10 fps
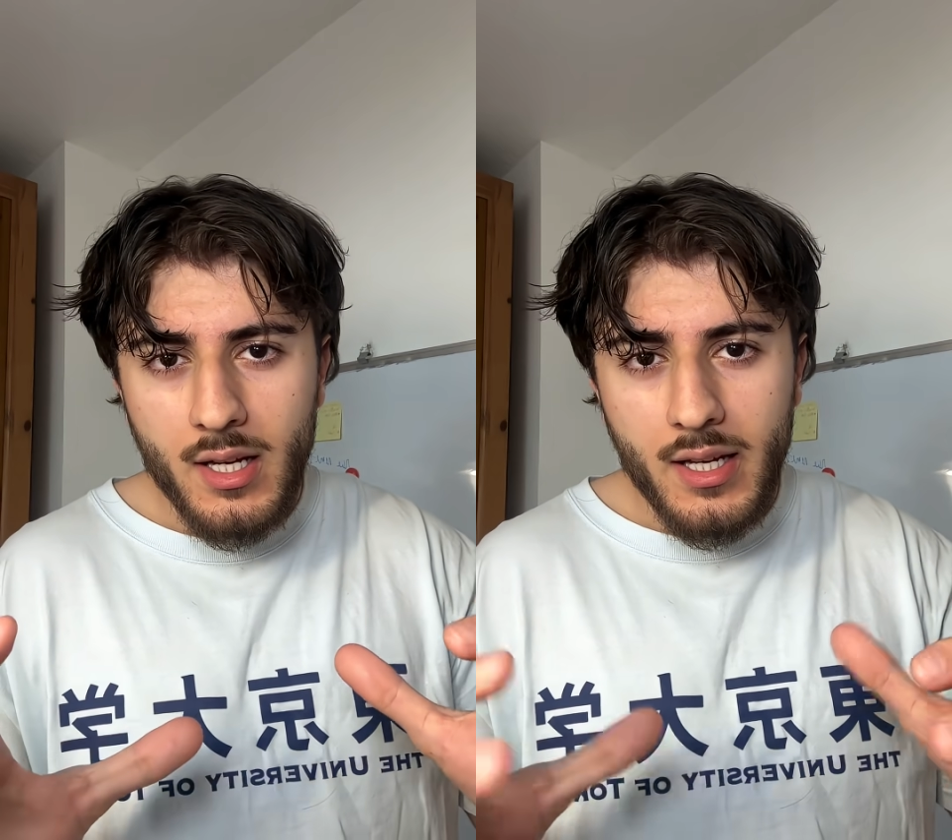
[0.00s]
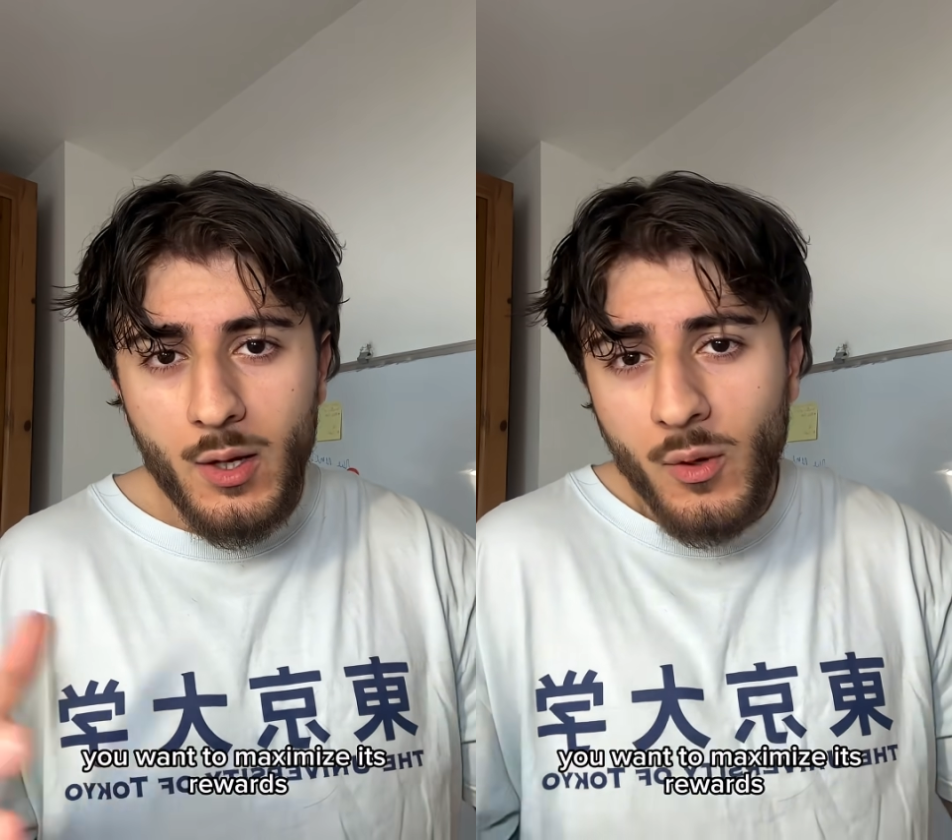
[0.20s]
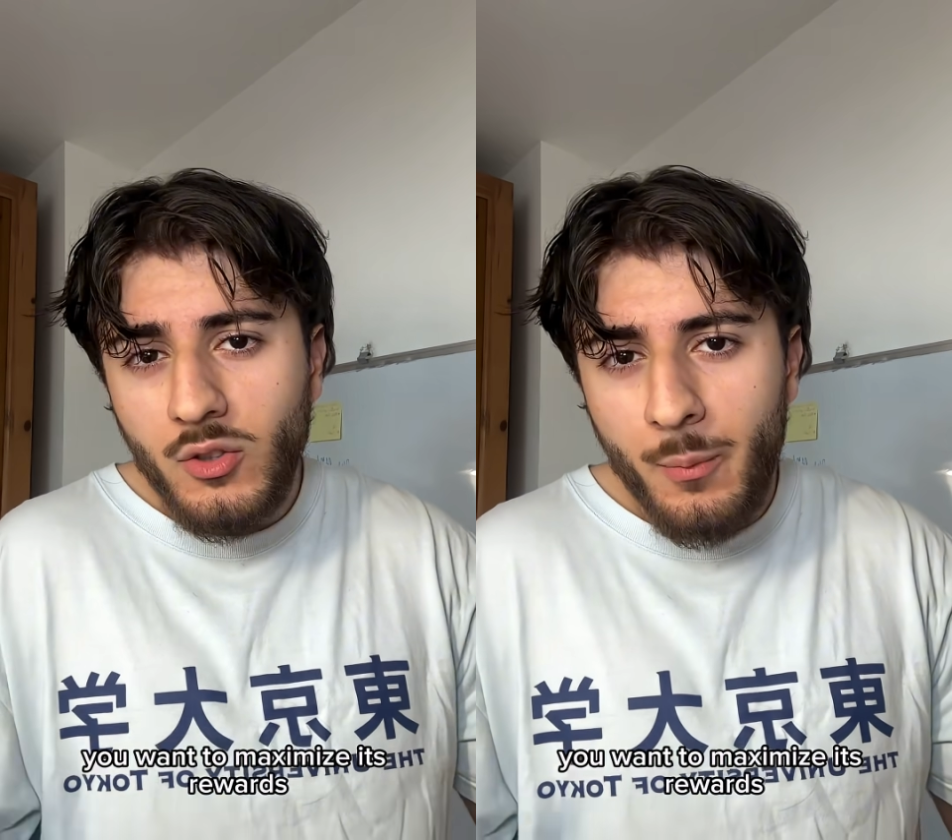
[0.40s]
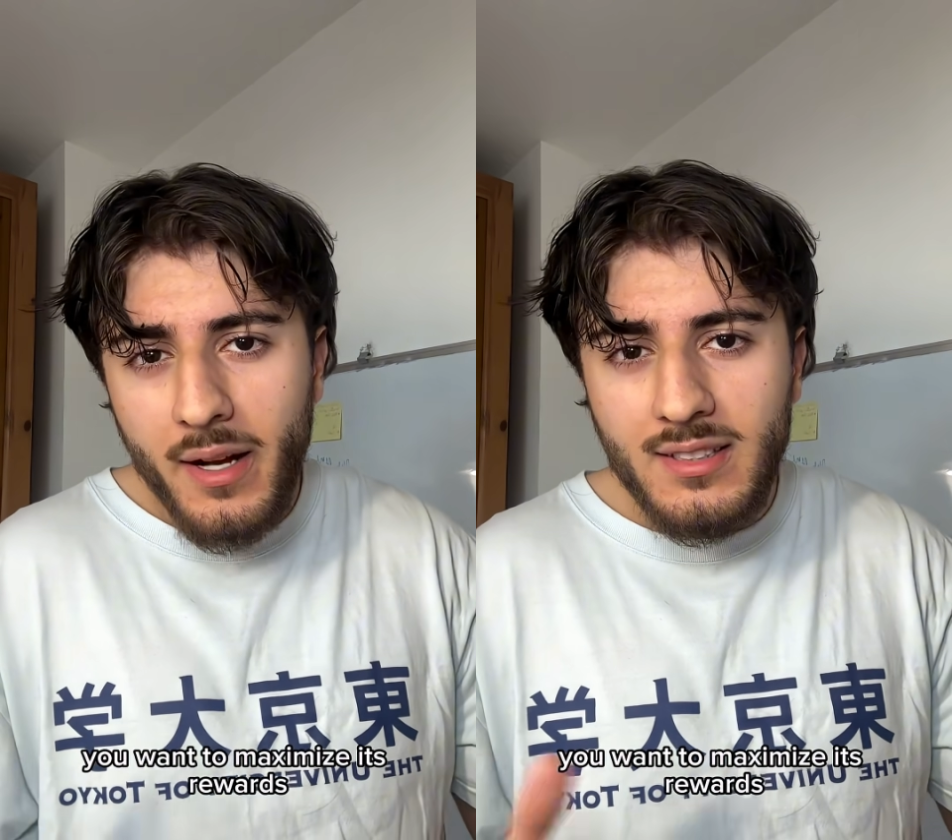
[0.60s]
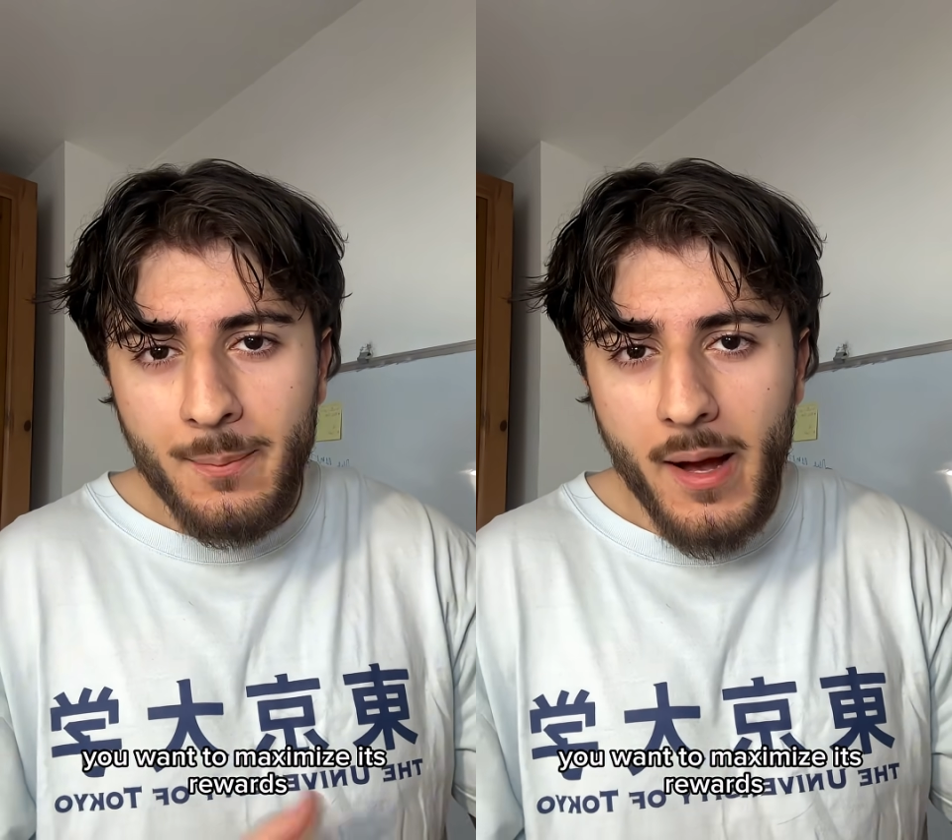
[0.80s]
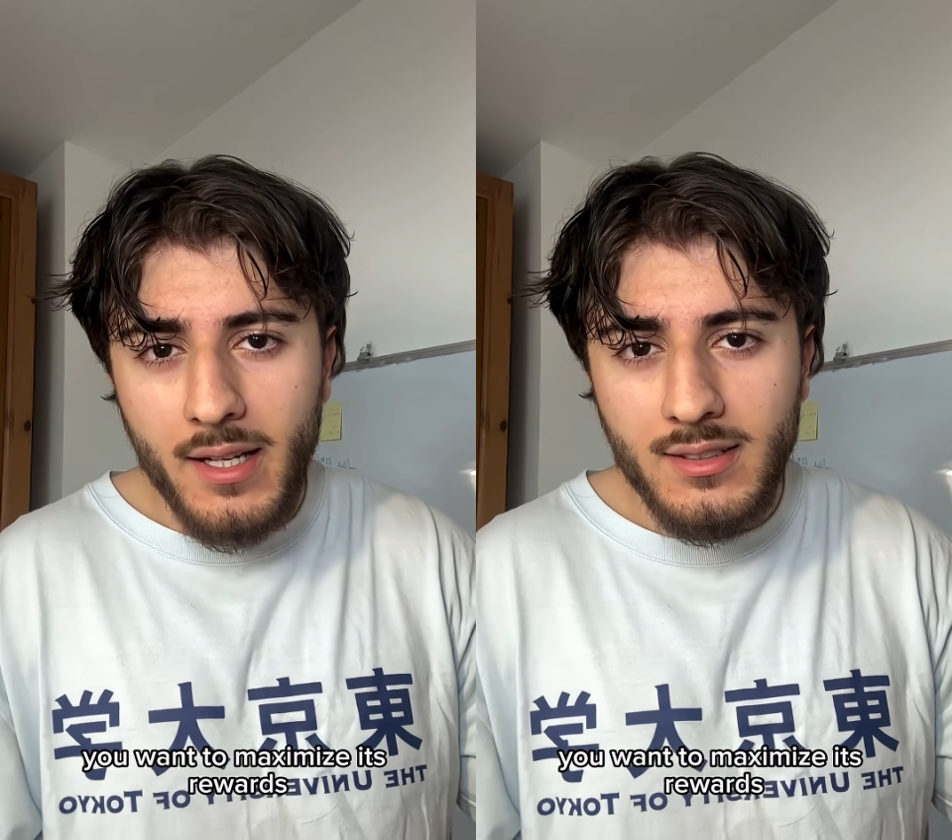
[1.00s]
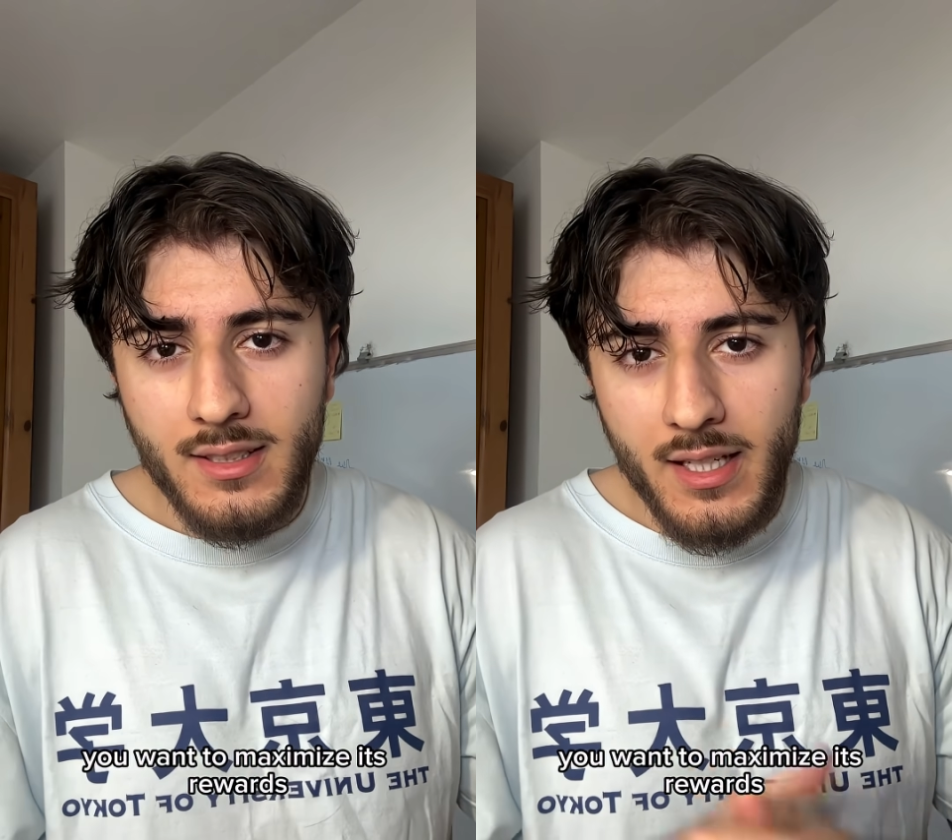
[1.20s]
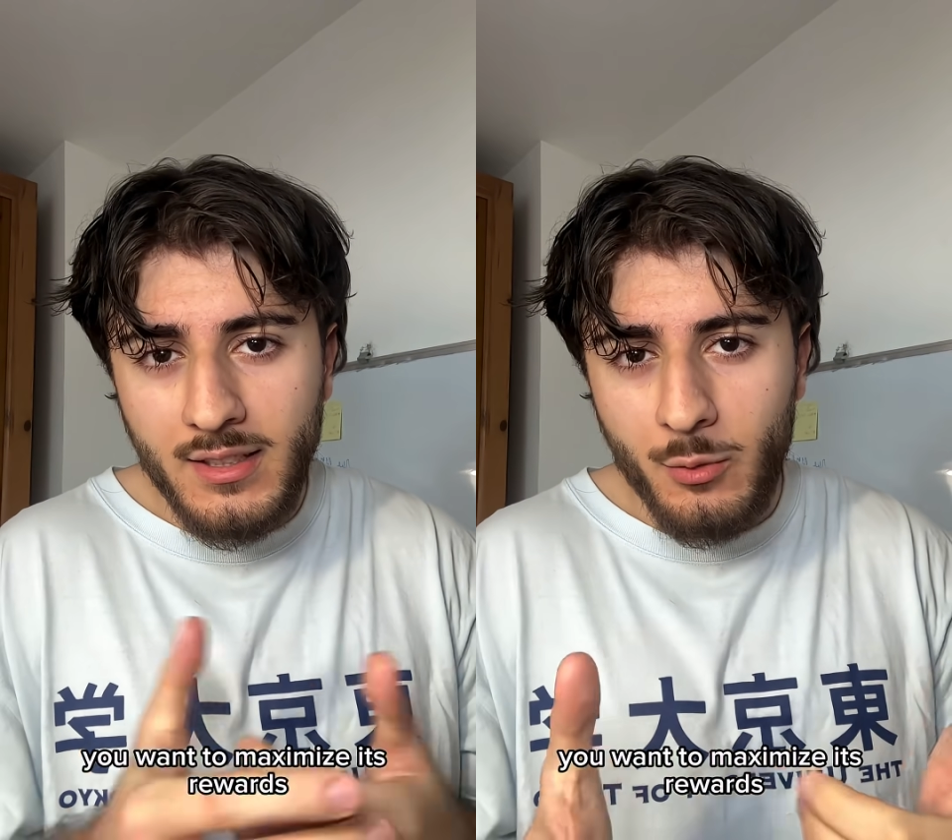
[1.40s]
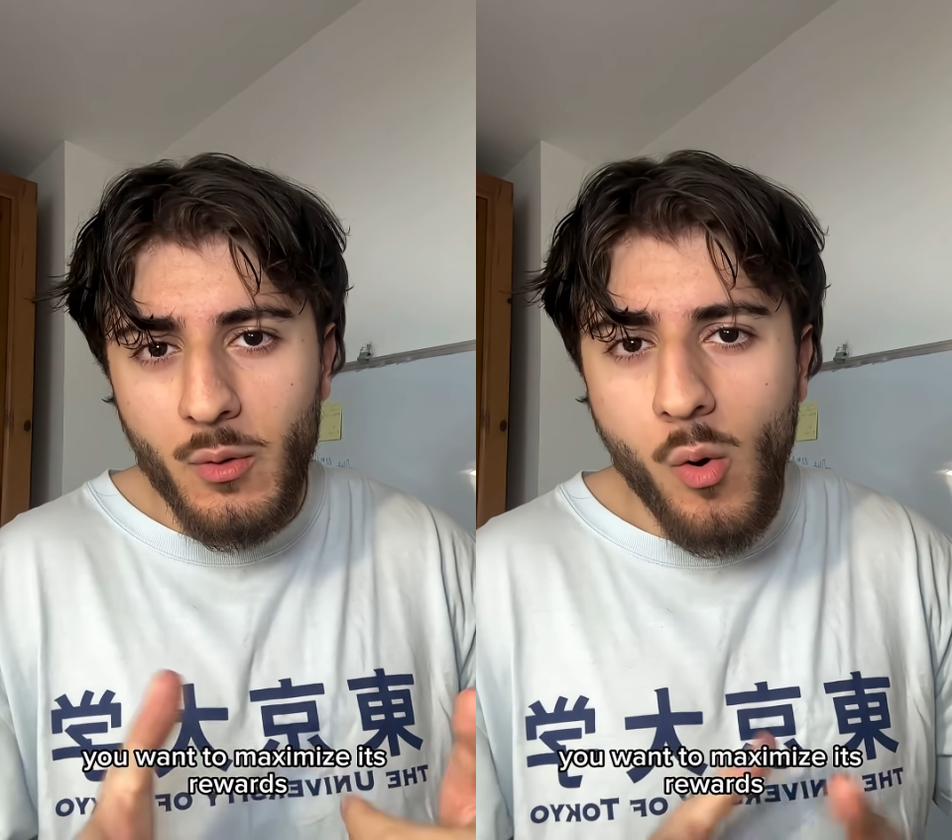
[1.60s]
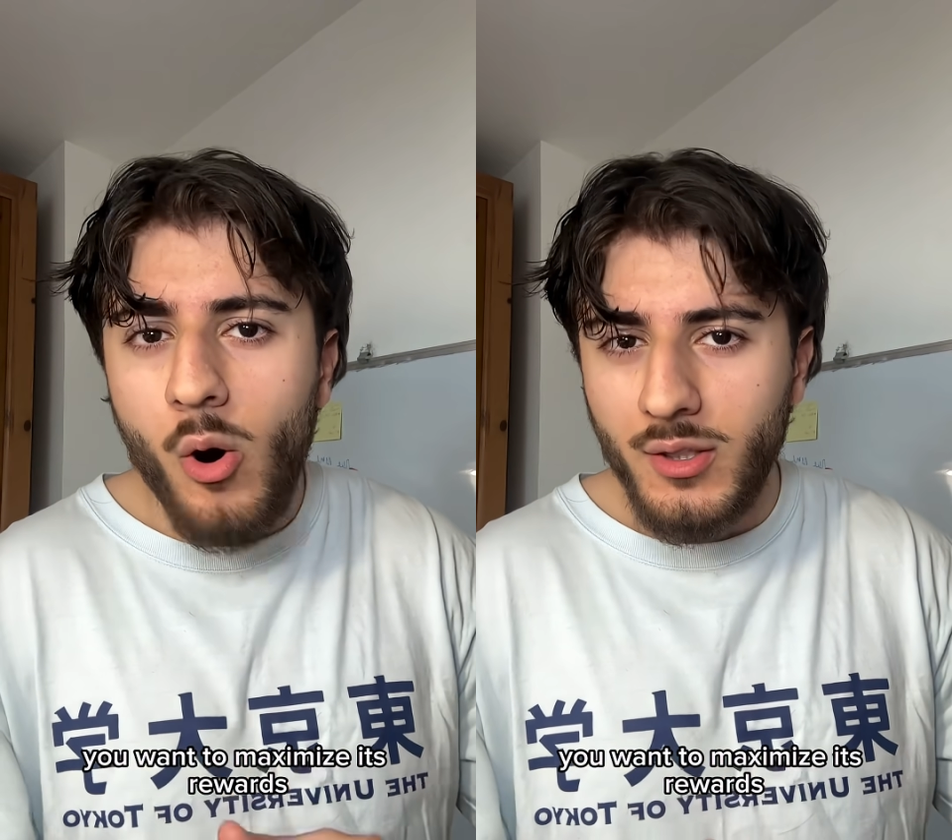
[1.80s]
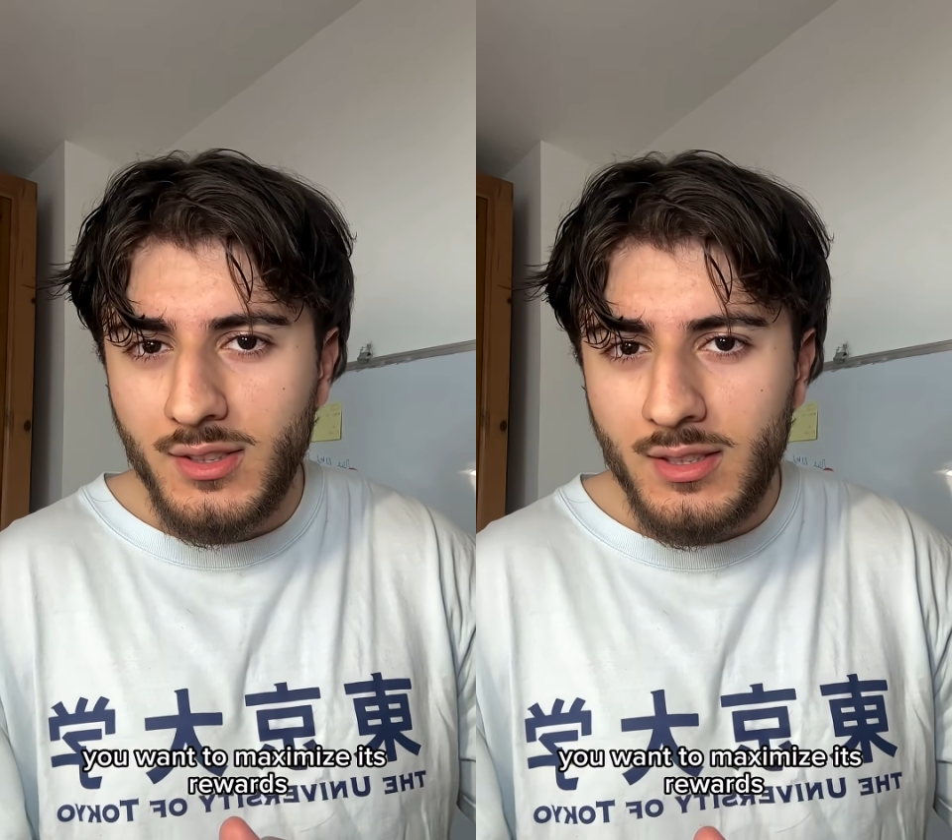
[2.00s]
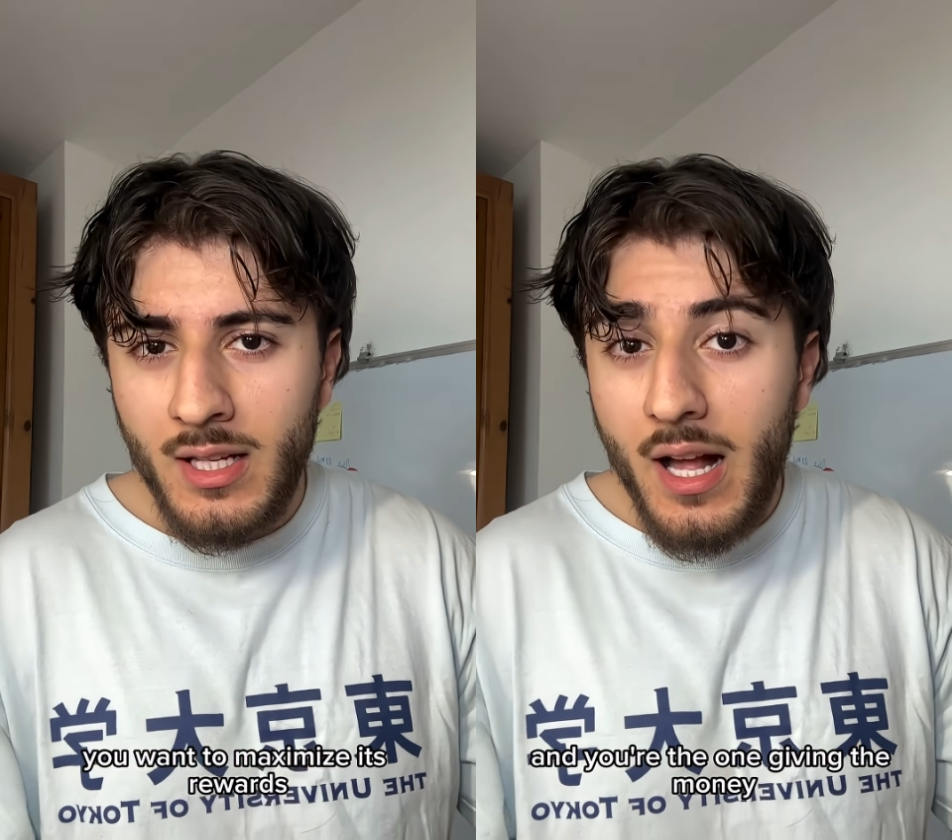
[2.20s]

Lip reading: It wants to maximize its rewards